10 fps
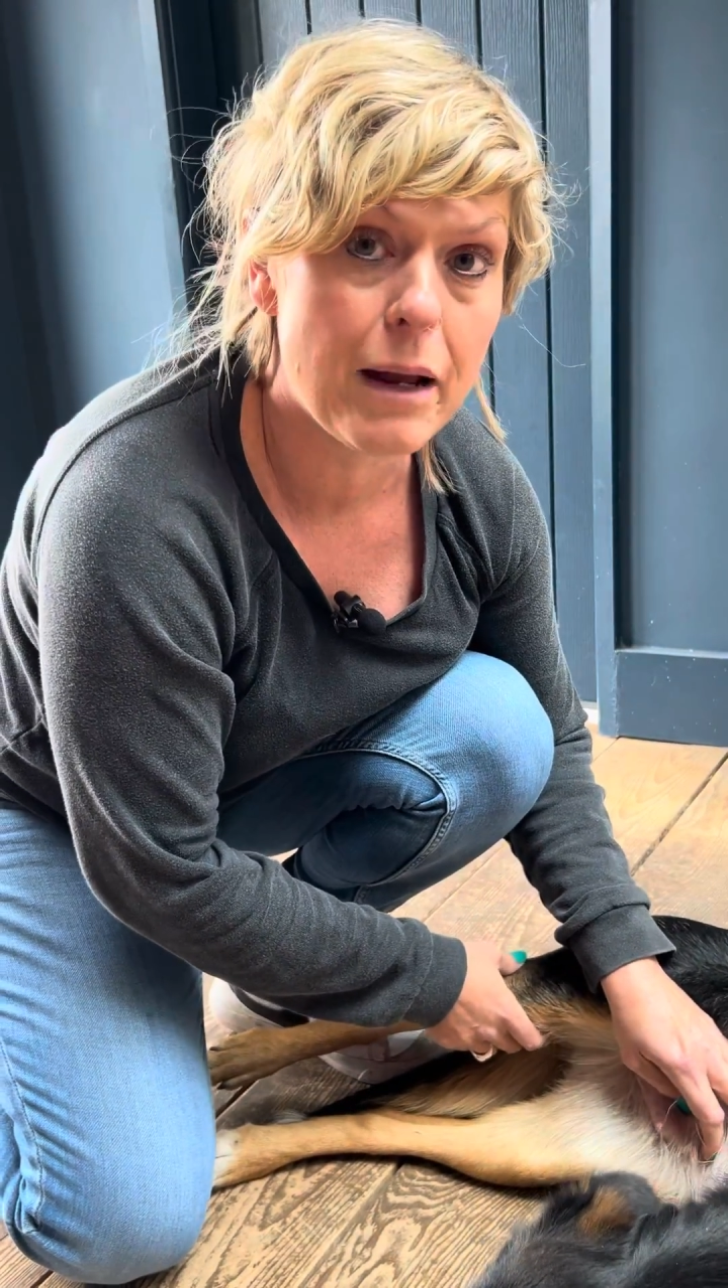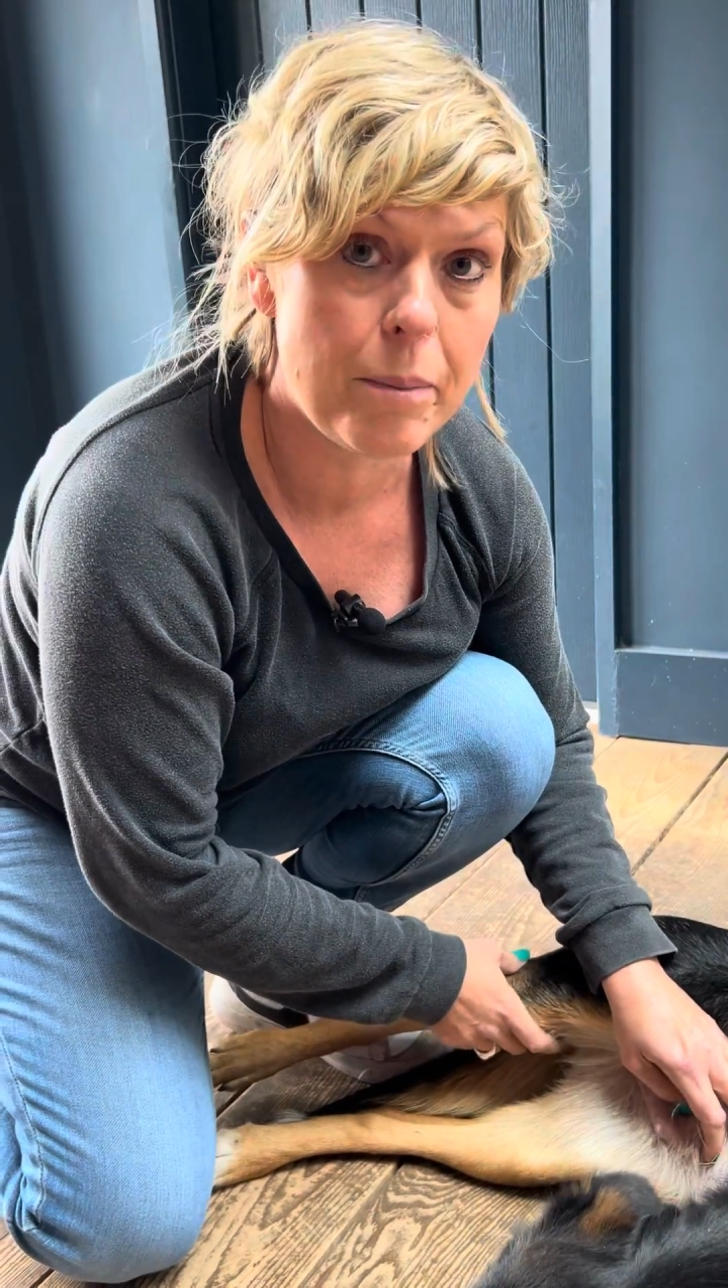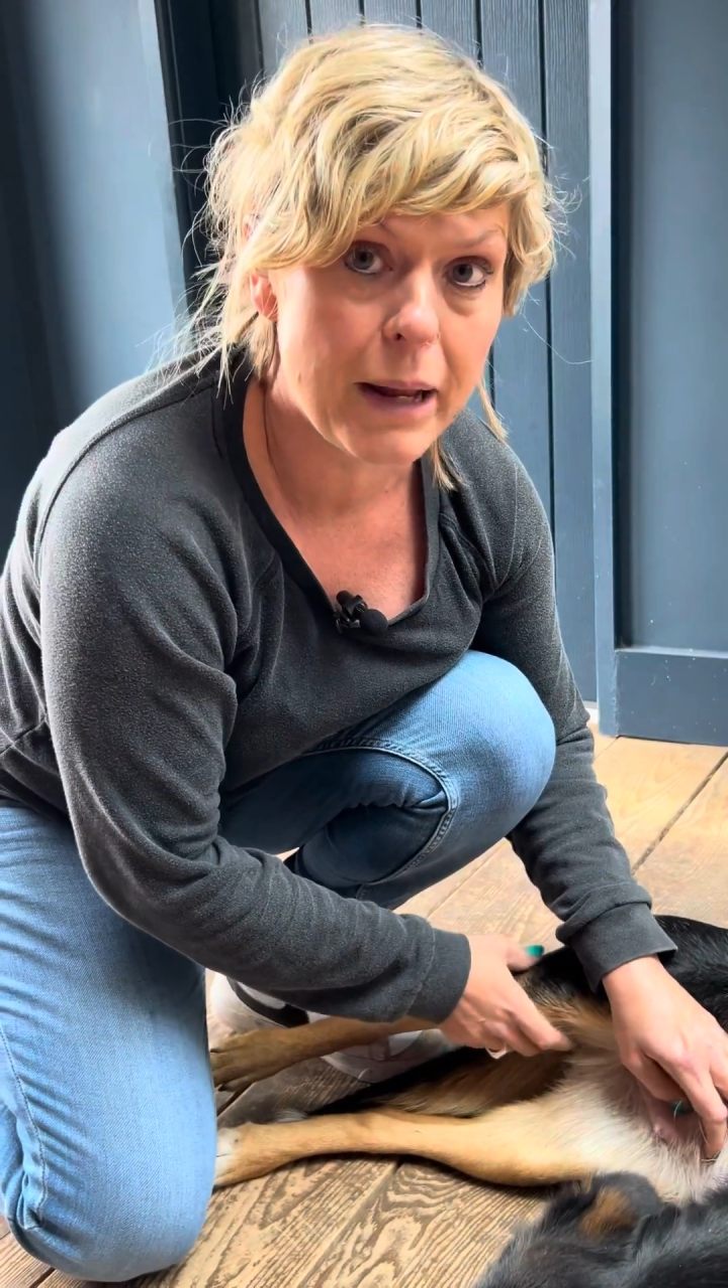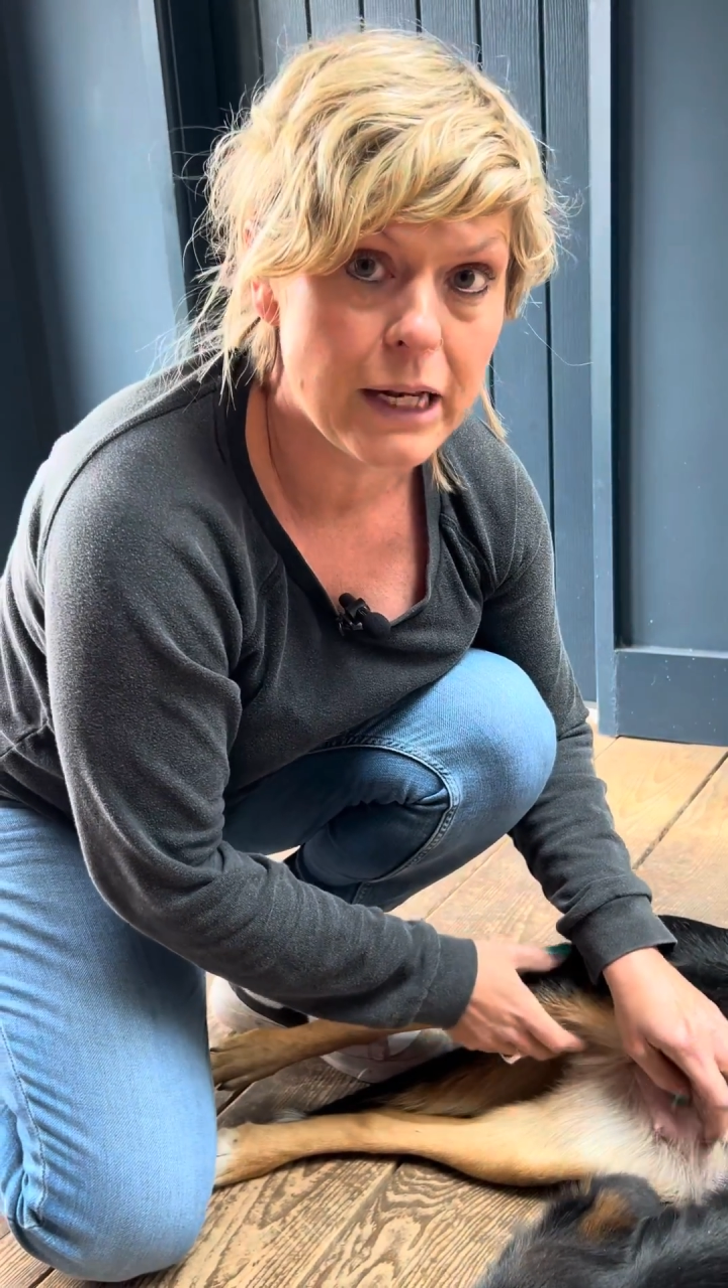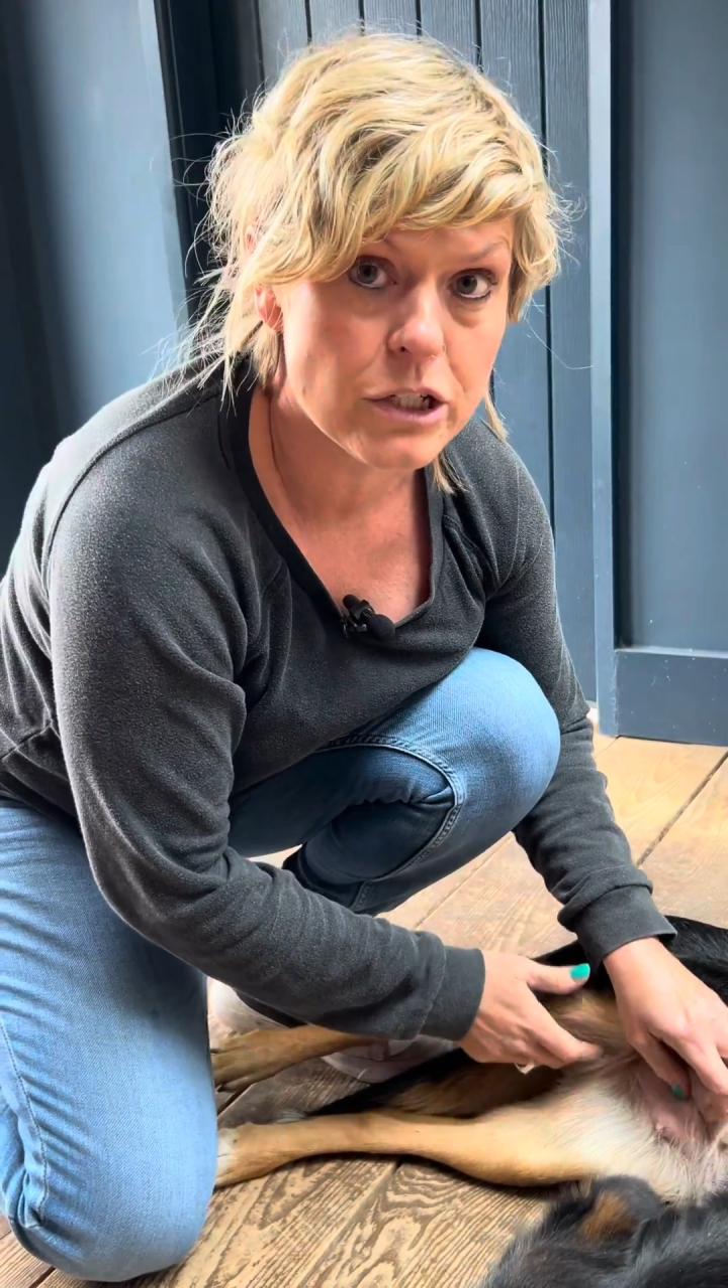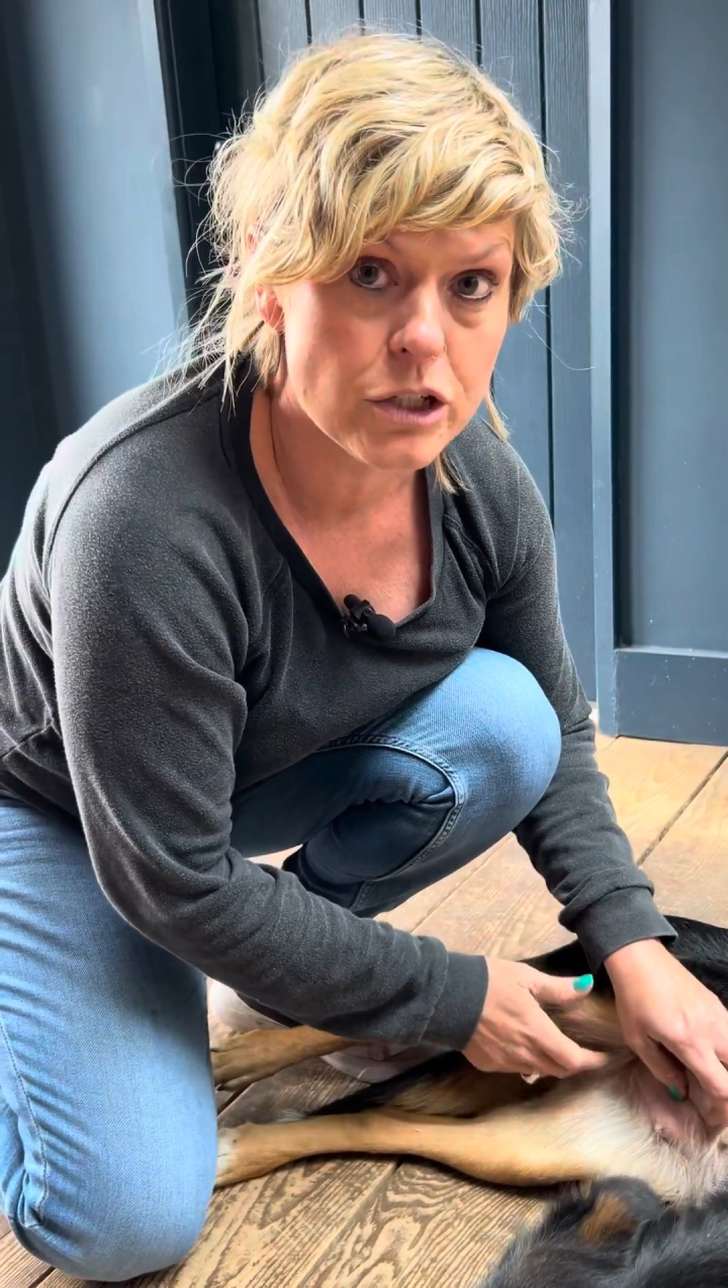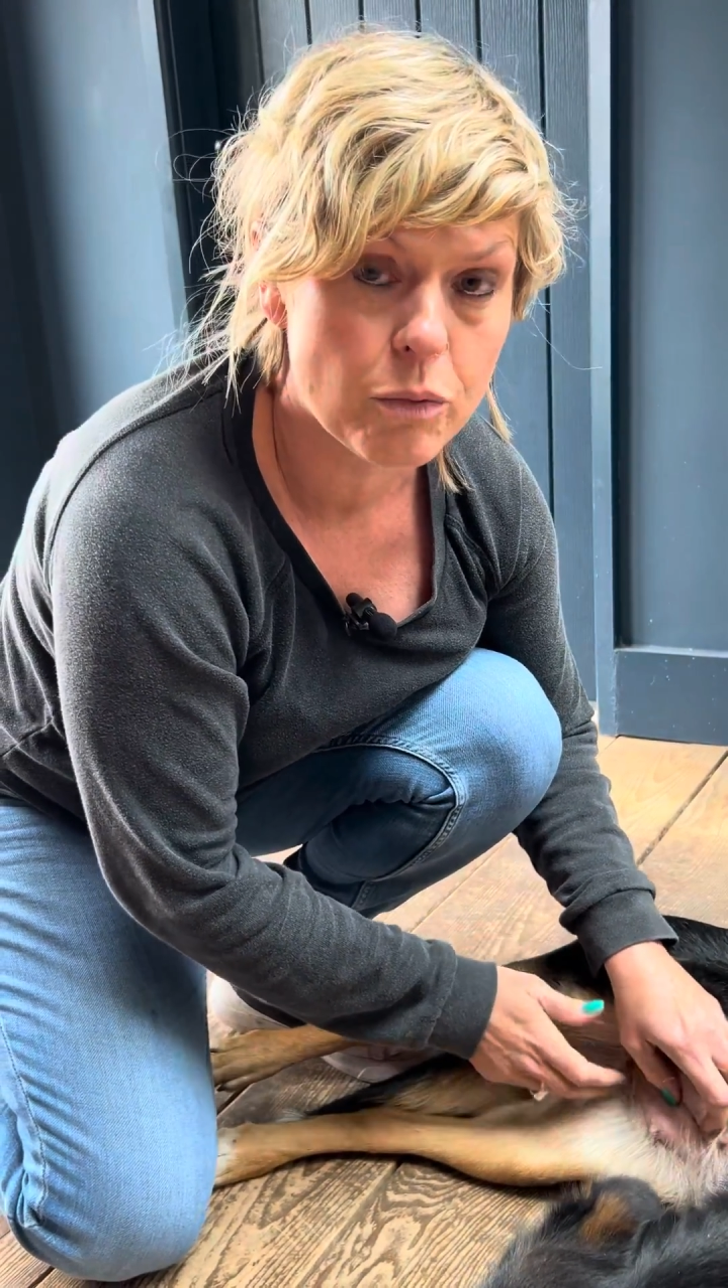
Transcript: a bitch